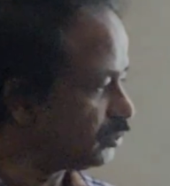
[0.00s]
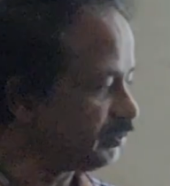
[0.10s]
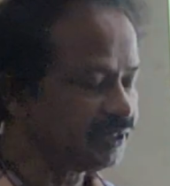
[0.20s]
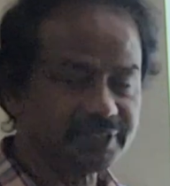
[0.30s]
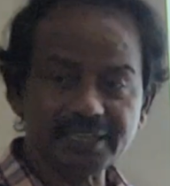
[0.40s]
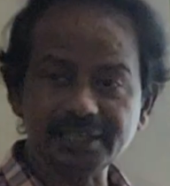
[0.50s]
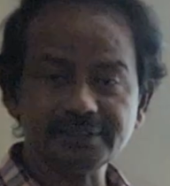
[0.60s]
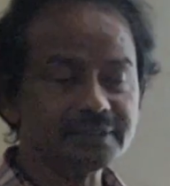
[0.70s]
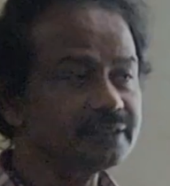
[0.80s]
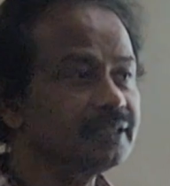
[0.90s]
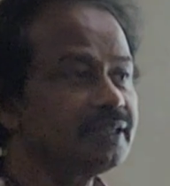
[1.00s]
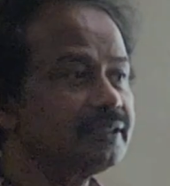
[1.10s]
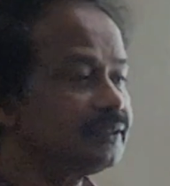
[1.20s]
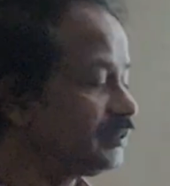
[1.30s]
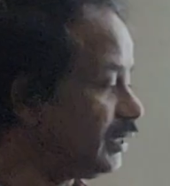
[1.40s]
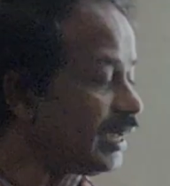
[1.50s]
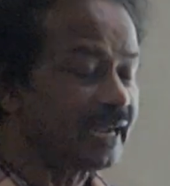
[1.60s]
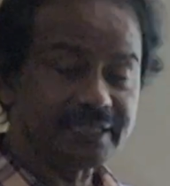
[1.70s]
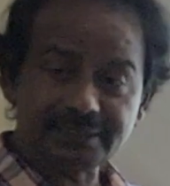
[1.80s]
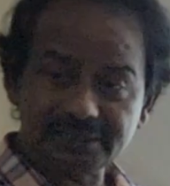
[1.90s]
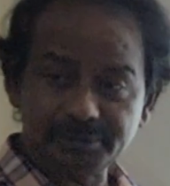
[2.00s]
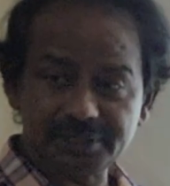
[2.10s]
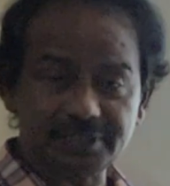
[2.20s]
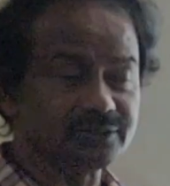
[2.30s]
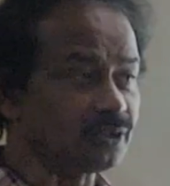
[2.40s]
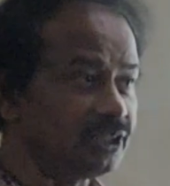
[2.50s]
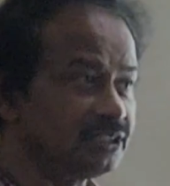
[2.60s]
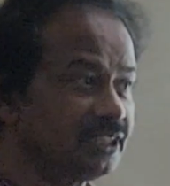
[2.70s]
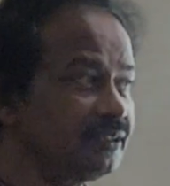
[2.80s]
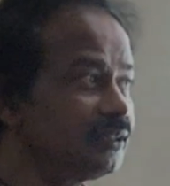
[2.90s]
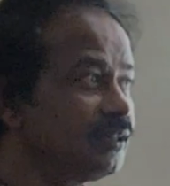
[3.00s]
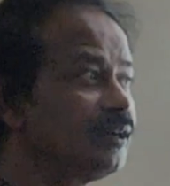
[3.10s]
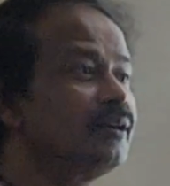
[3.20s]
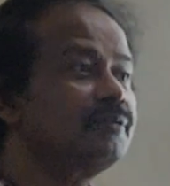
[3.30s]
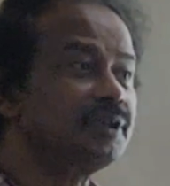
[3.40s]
So we have taken the antisymmetric solution